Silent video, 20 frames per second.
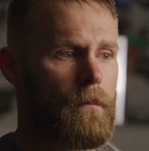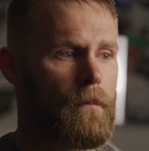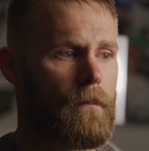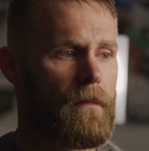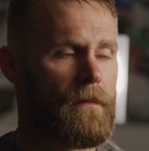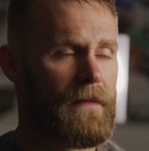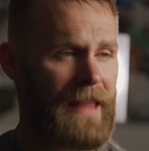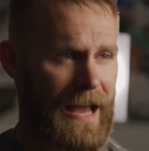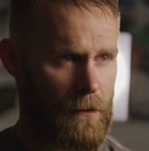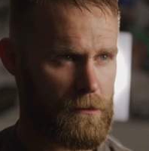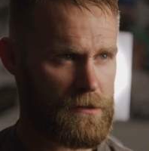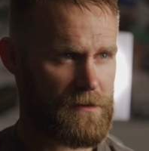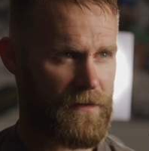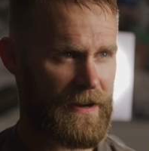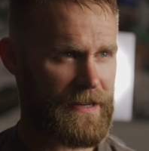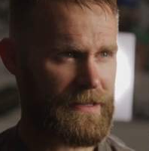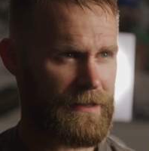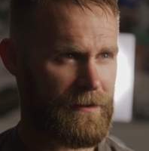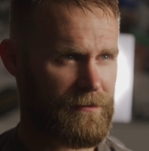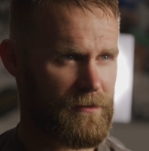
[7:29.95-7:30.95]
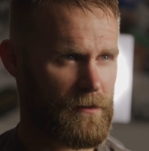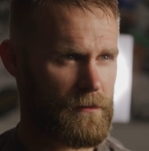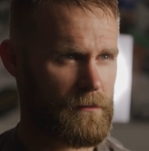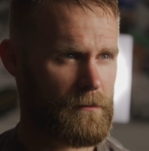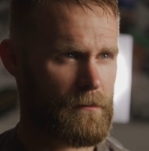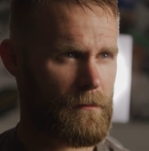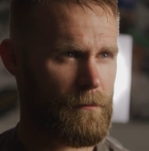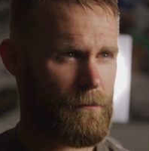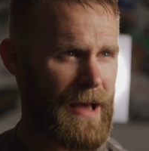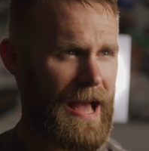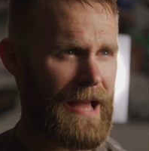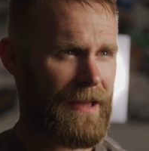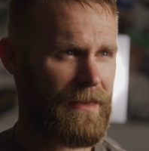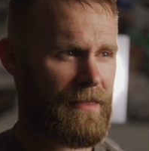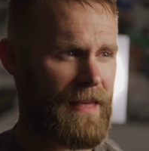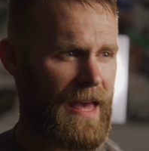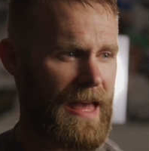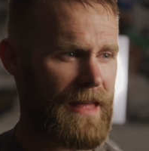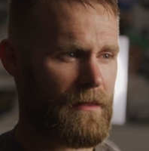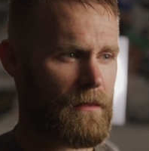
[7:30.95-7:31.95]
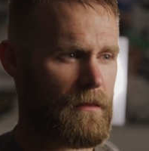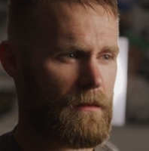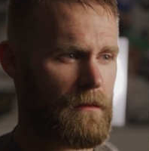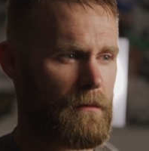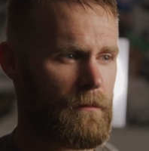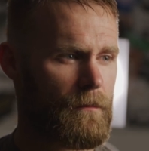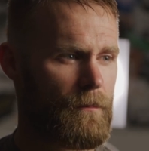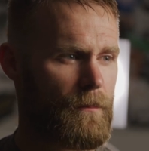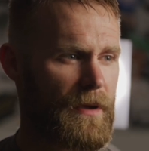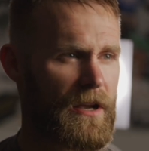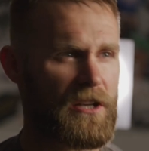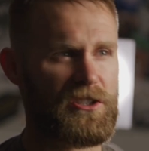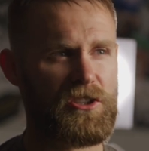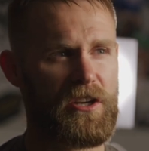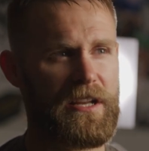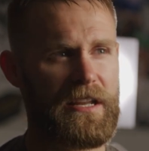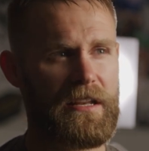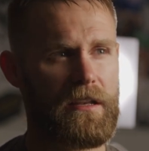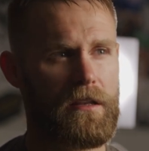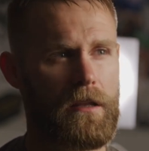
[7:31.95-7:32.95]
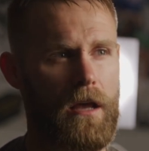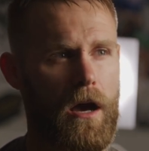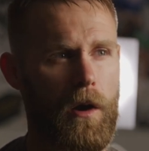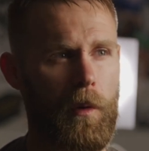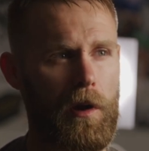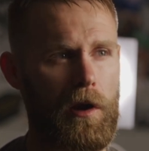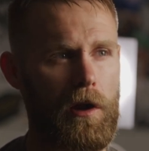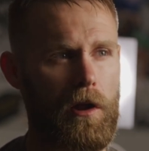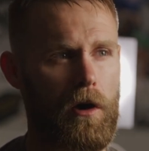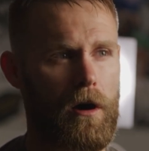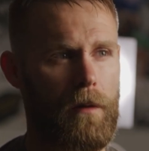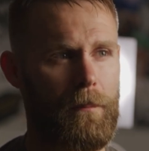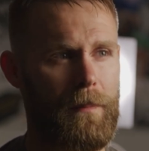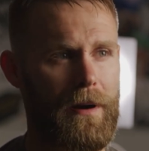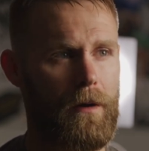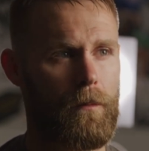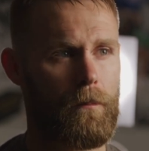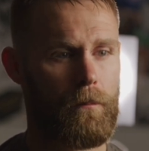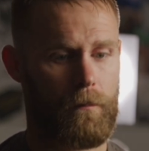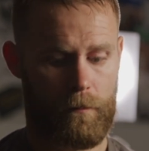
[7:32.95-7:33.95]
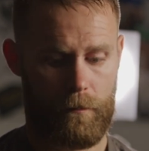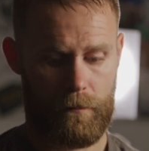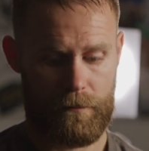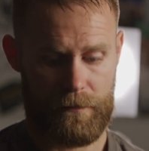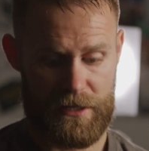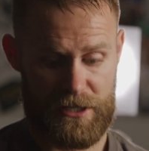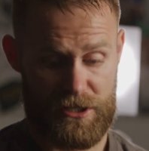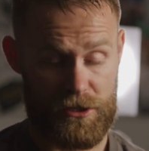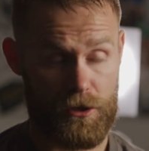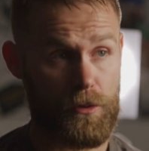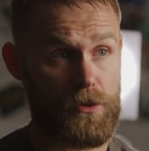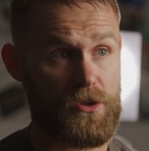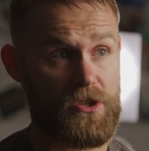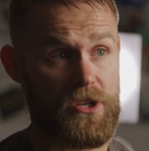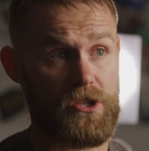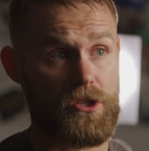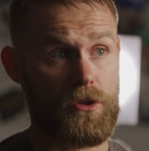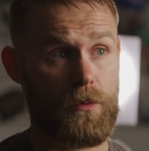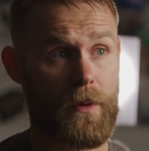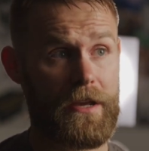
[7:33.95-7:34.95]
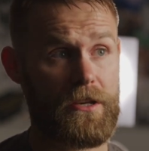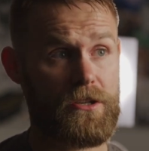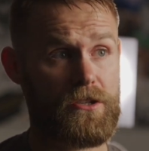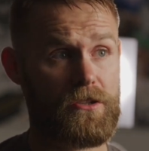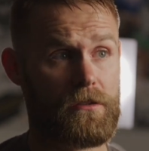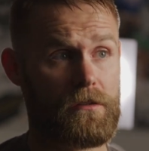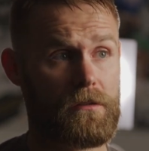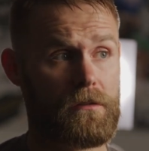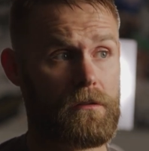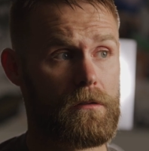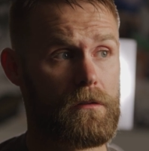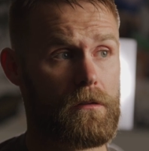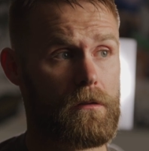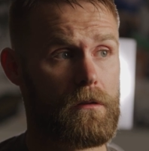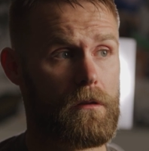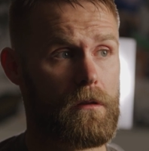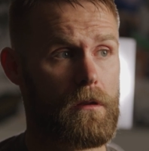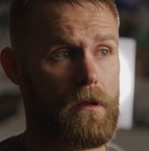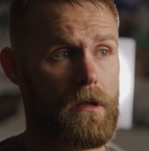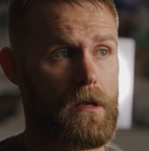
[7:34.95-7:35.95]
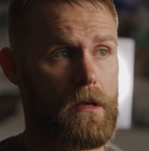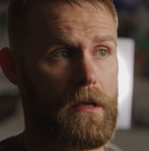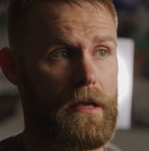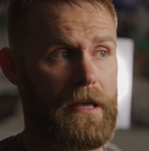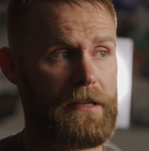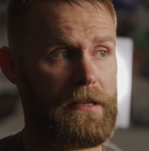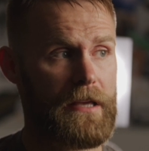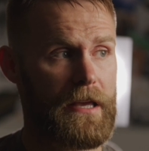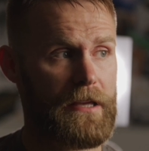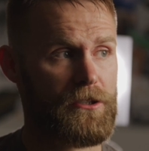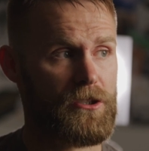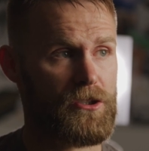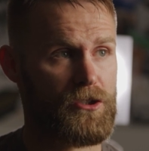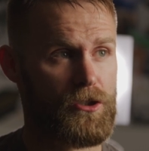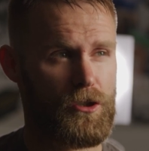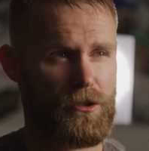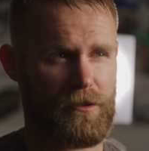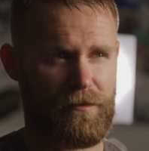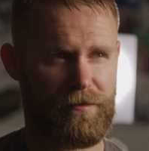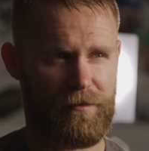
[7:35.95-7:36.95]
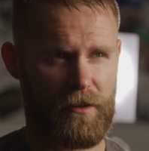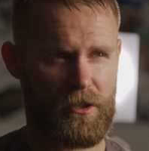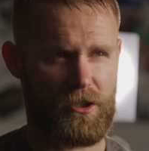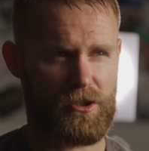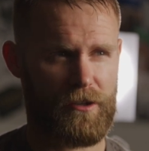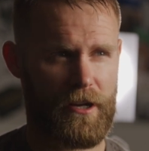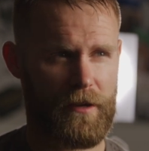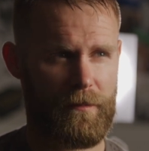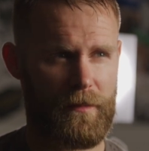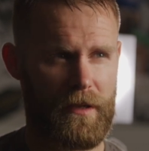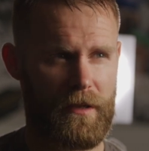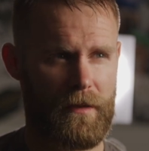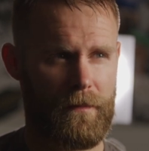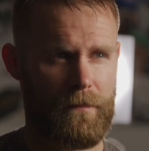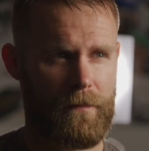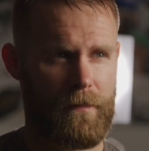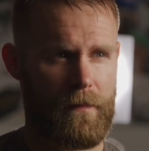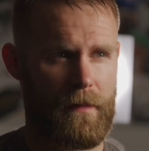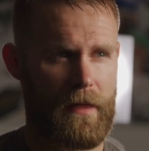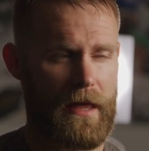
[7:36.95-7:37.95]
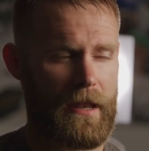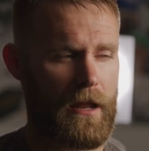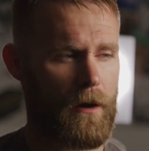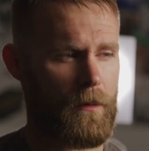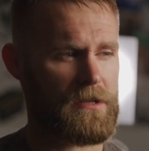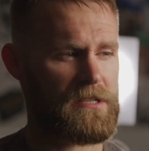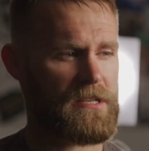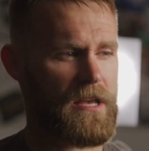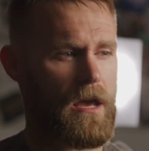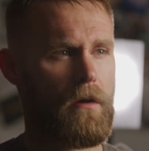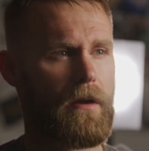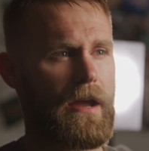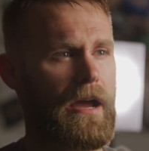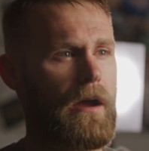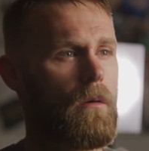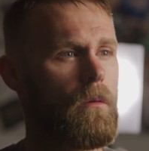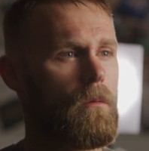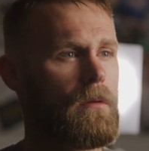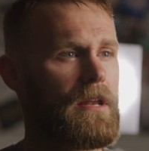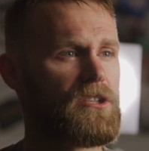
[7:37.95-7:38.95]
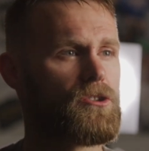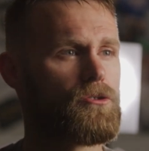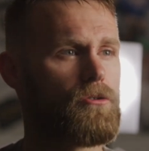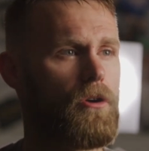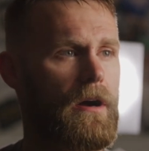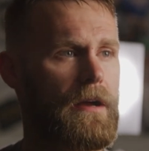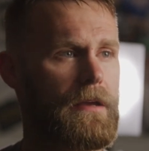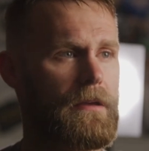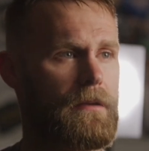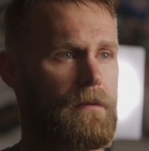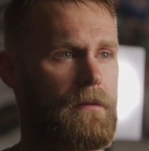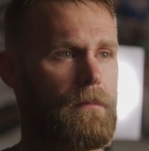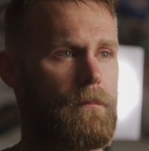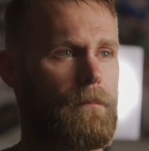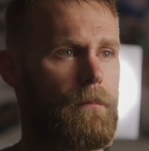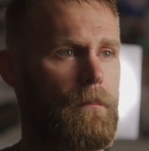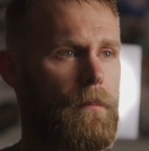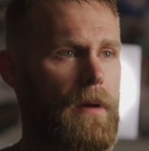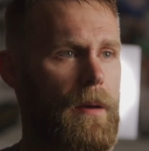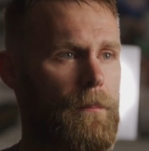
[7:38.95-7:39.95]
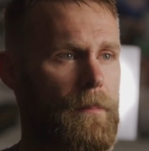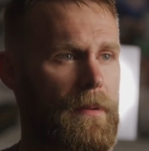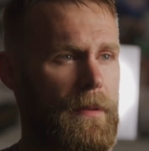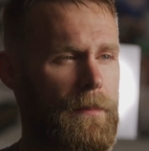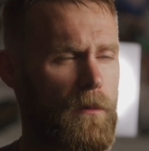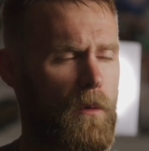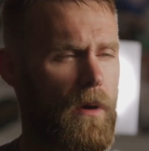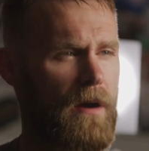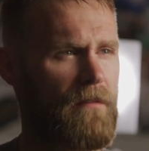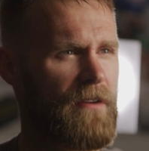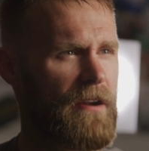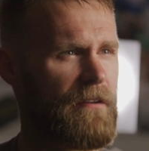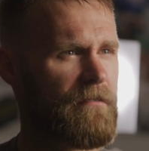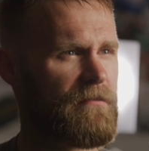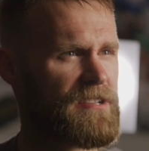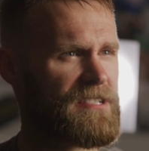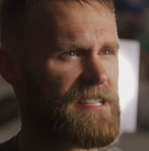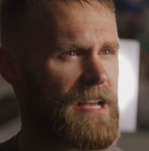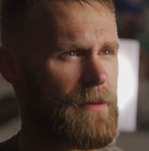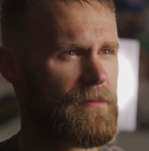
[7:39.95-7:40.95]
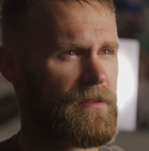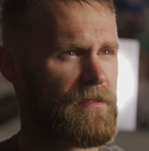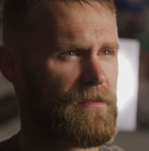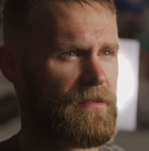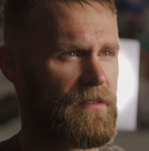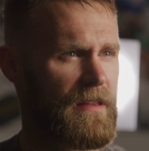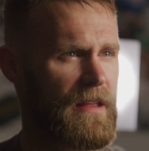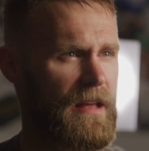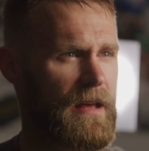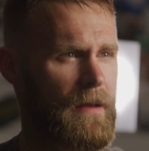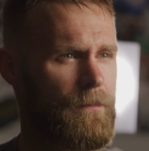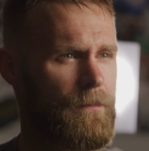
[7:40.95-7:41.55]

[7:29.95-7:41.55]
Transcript: Now it's very different. Back then, because I didn't know a lot about this new situation, it just used to frustrate me. And I would say, okay, let's try. And people weren't very receptive to that.